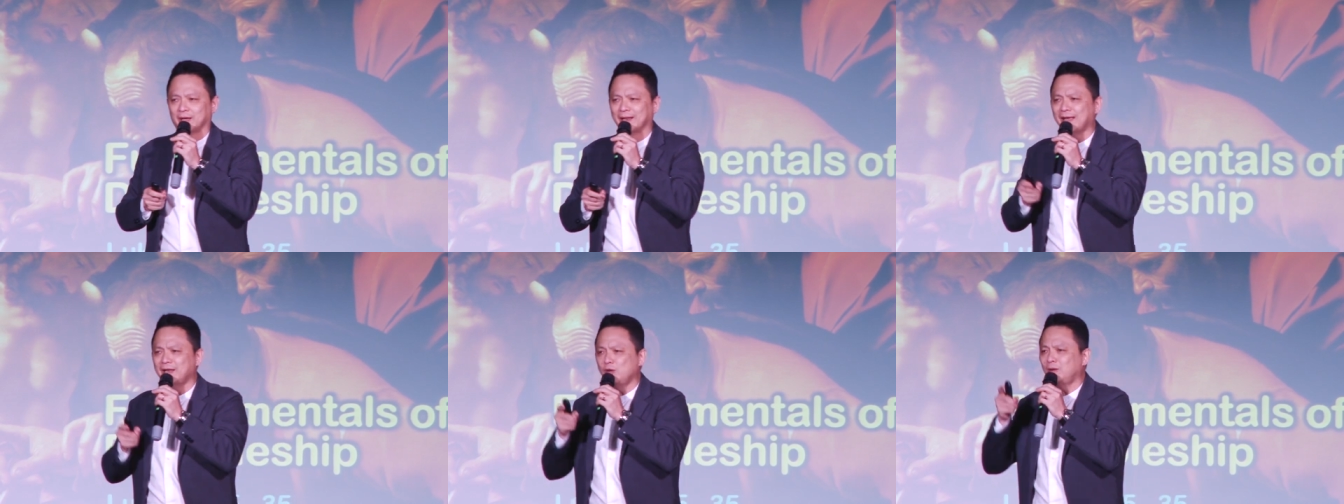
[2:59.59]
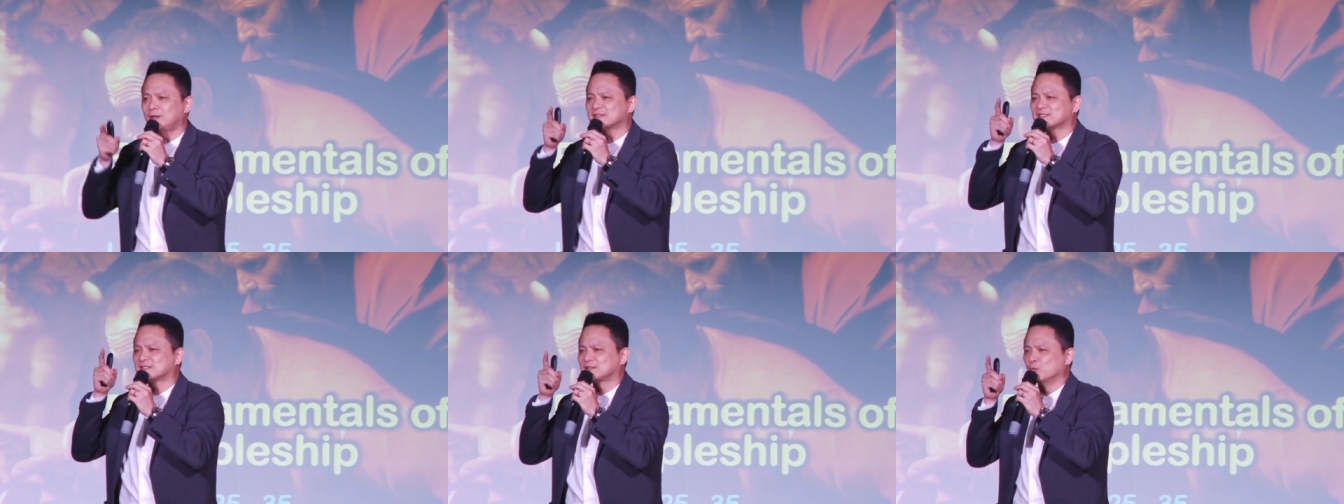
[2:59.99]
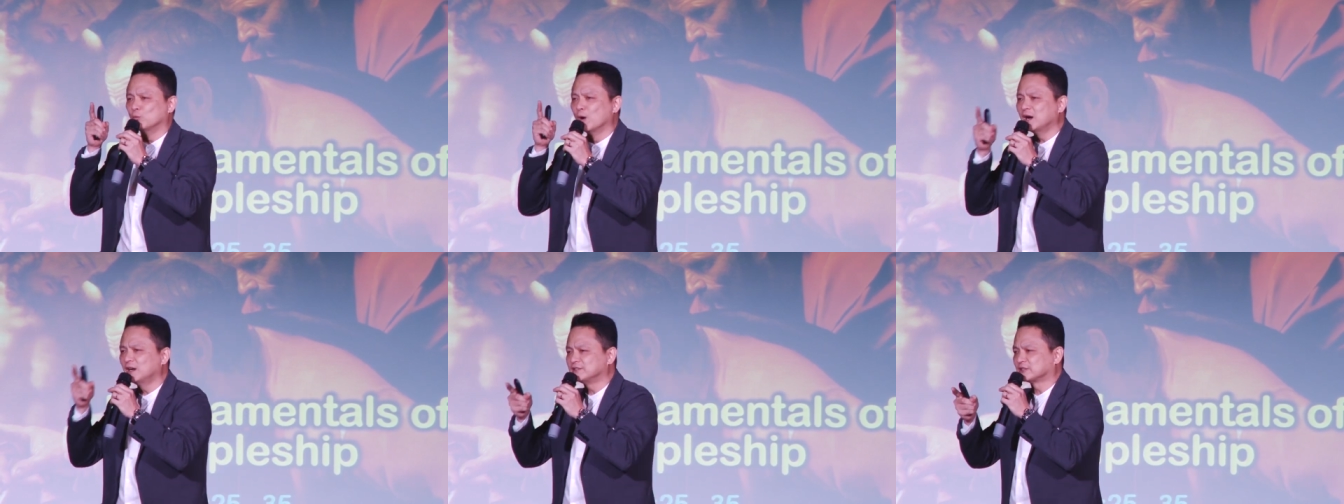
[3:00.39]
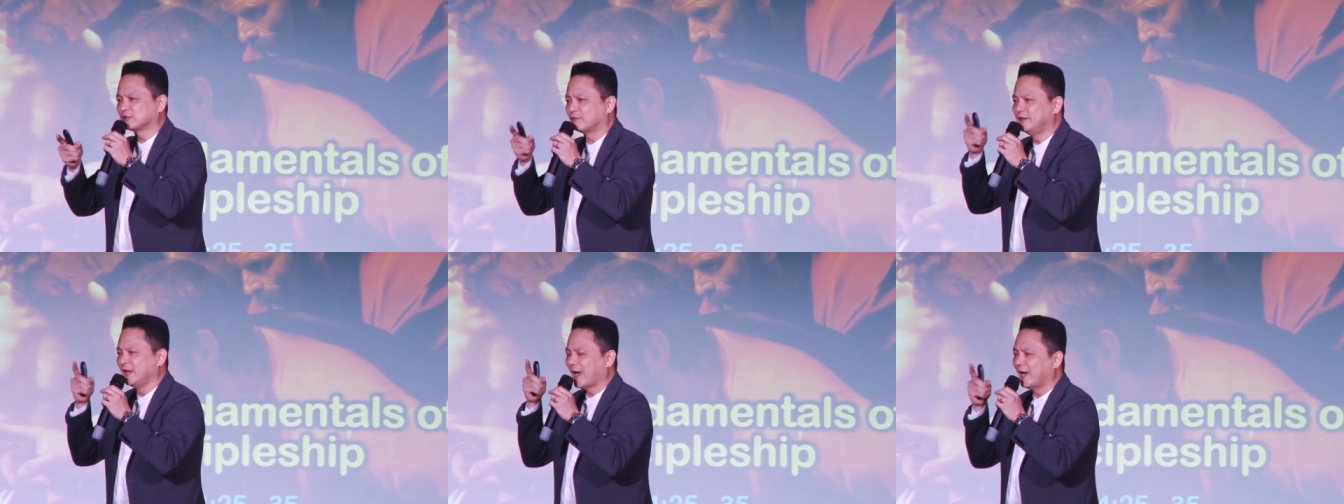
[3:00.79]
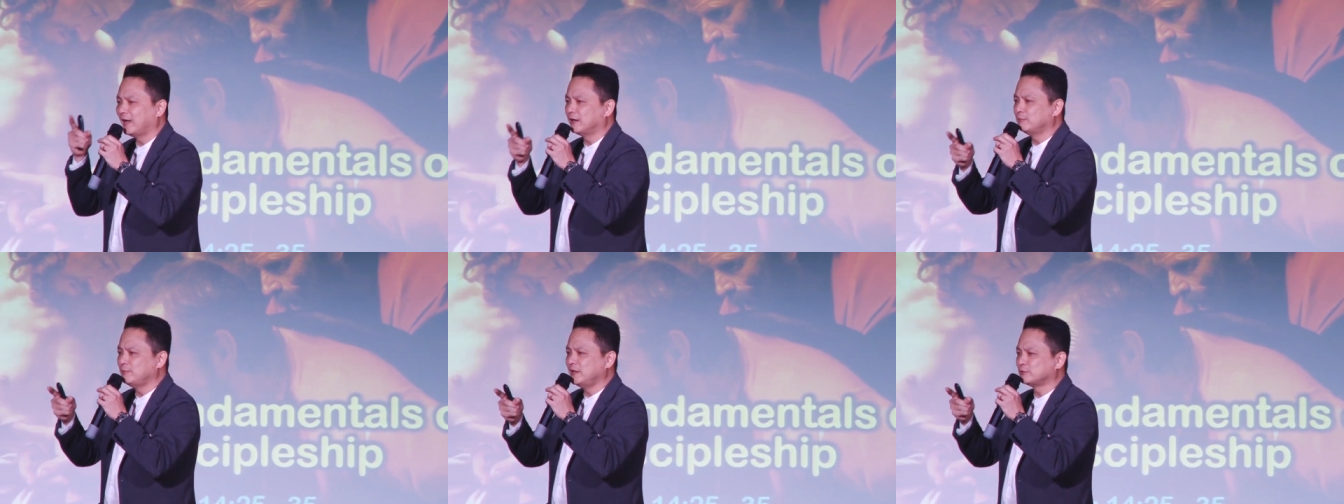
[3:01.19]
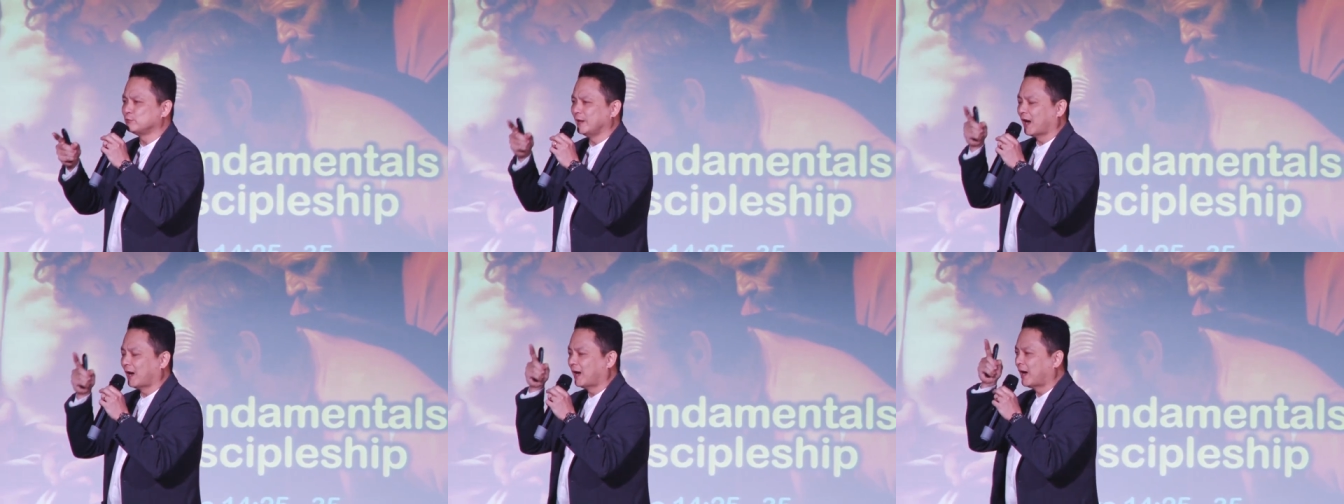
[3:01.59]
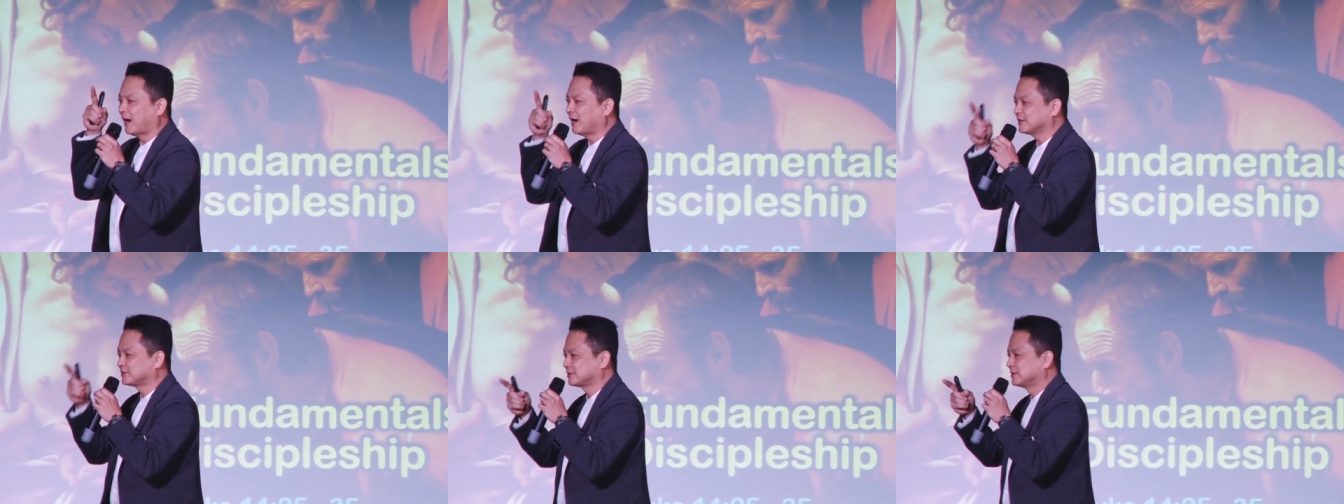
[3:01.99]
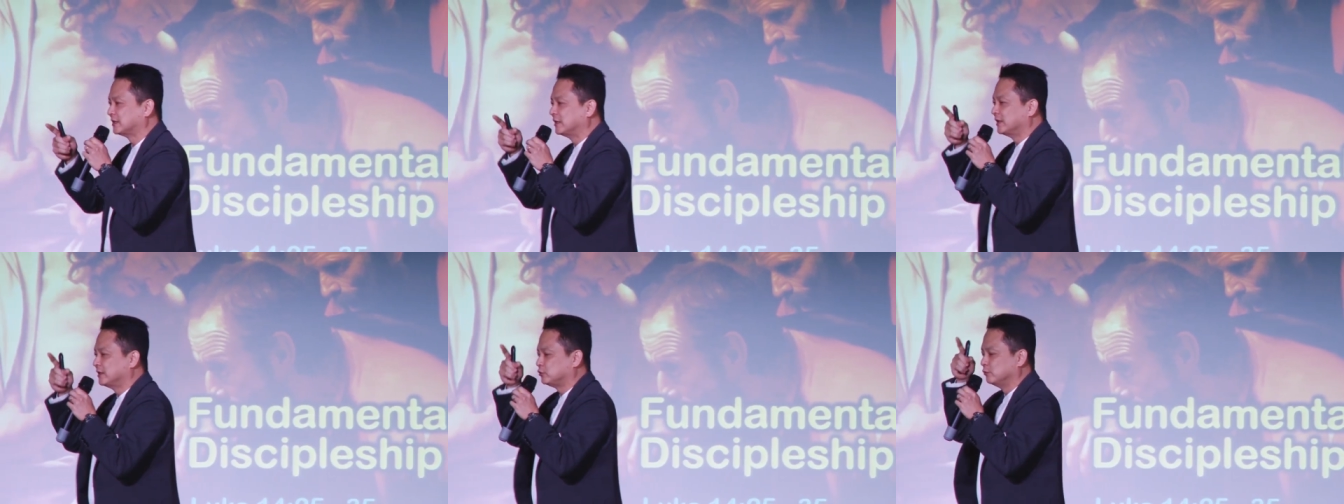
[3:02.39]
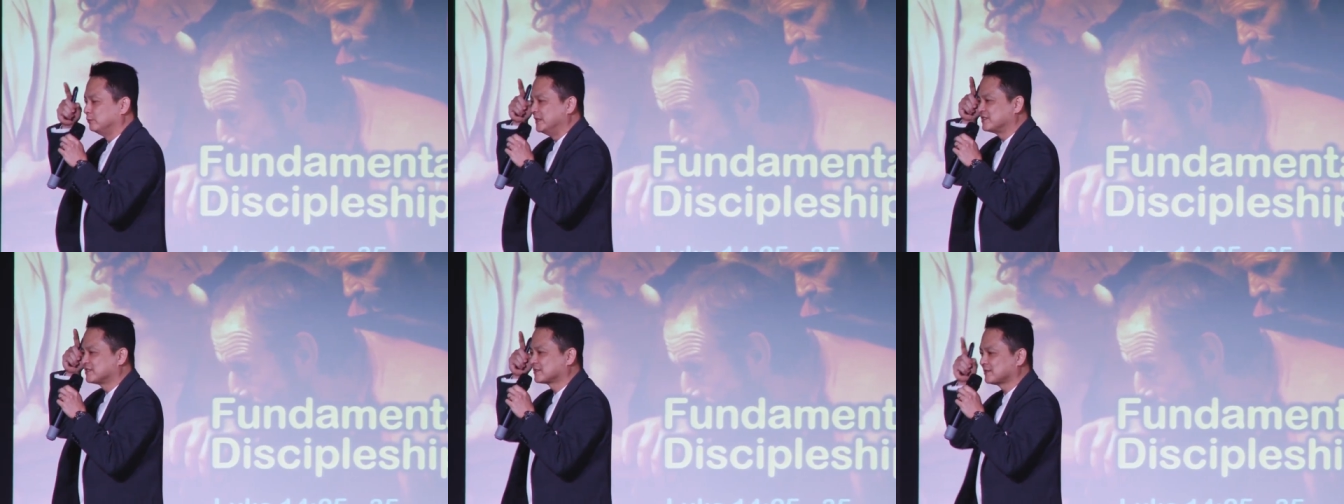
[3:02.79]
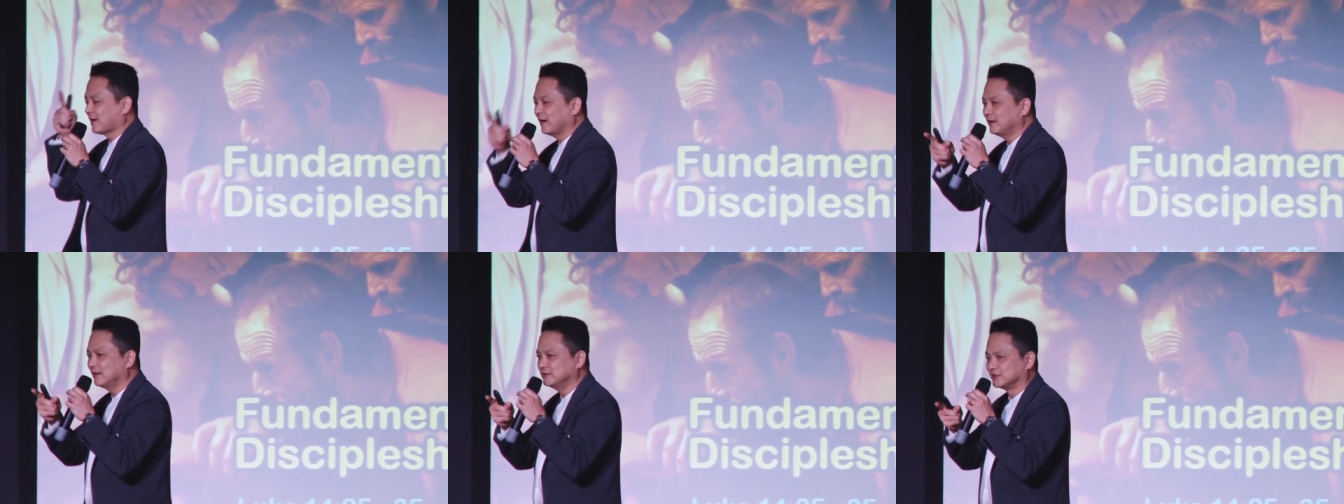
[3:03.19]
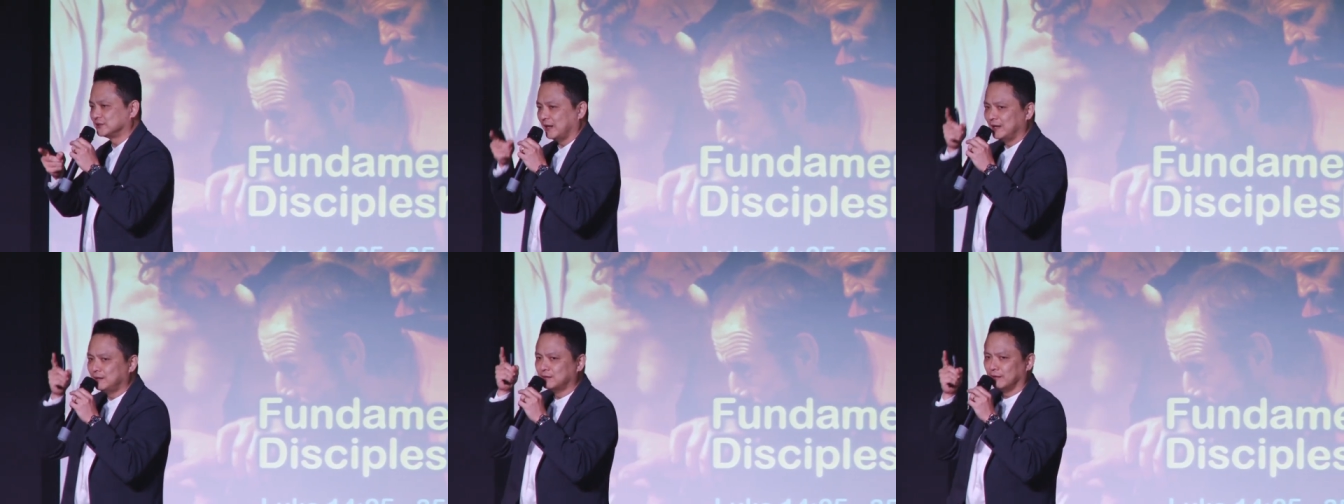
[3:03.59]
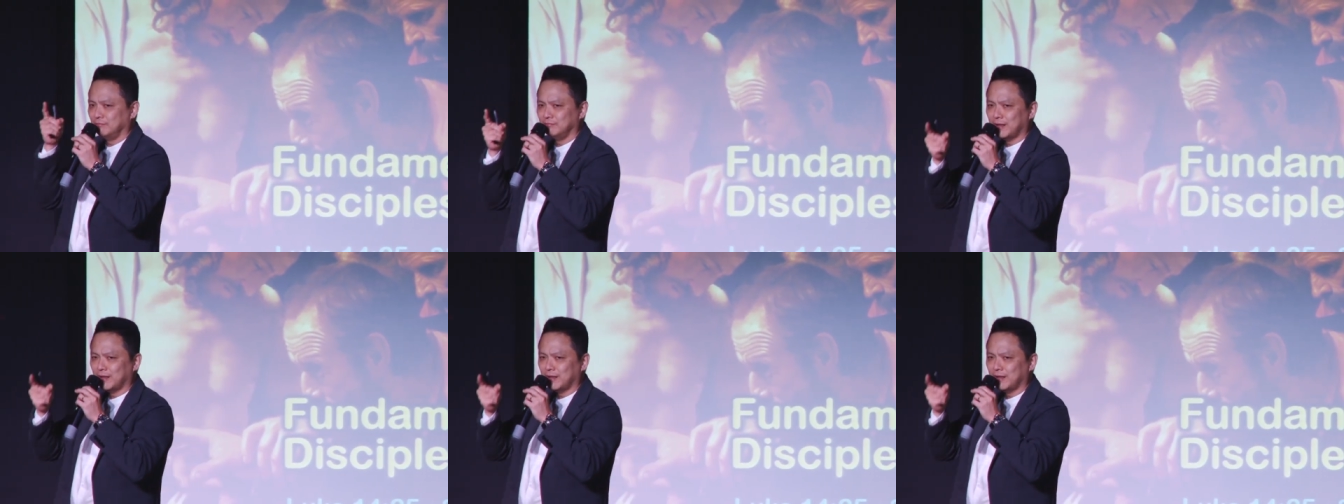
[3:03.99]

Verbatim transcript: And any words of the enemies we ask to be silenced in the